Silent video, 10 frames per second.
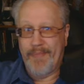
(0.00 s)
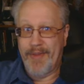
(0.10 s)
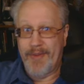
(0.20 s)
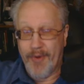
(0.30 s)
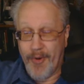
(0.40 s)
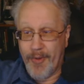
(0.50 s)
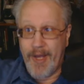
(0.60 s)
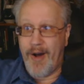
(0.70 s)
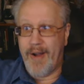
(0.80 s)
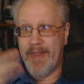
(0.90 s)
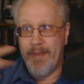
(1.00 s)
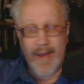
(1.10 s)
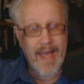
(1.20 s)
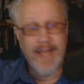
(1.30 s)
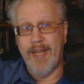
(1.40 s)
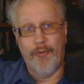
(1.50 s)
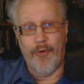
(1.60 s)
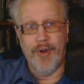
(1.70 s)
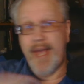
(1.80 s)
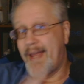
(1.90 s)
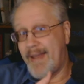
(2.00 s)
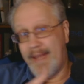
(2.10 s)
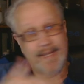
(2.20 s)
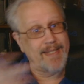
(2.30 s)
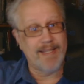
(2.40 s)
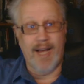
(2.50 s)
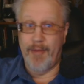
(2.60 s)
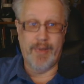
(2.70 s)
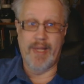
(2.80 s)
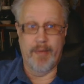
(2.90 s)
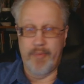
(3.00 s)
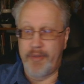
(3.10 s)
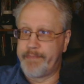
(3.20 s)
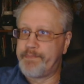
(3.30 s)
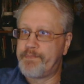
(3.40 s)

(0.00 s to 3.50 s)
early on, and then by 1848, it's unplayable.